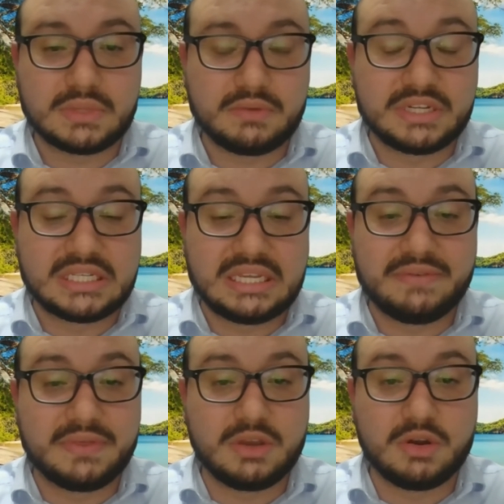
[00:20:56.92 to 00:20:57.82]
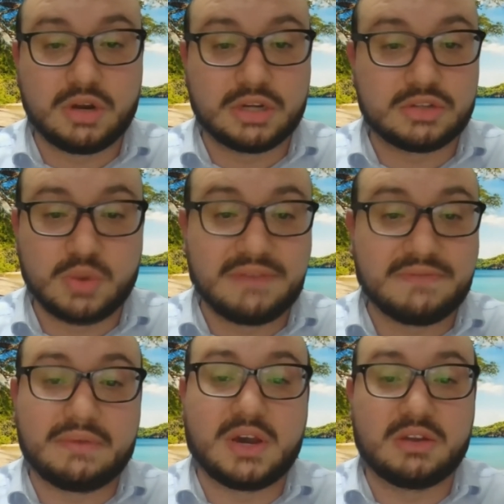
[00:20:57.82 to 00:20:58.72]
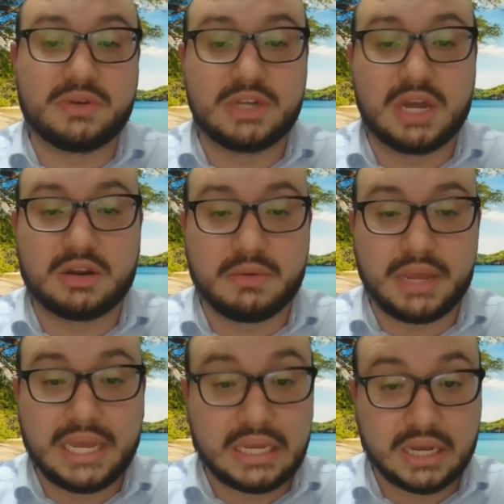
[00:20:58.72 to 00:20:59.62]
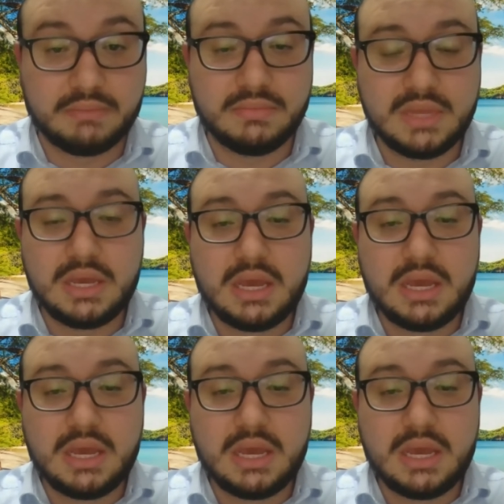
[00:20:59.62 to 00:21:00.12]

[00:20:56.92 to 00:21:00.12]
receiving your $2,500 income,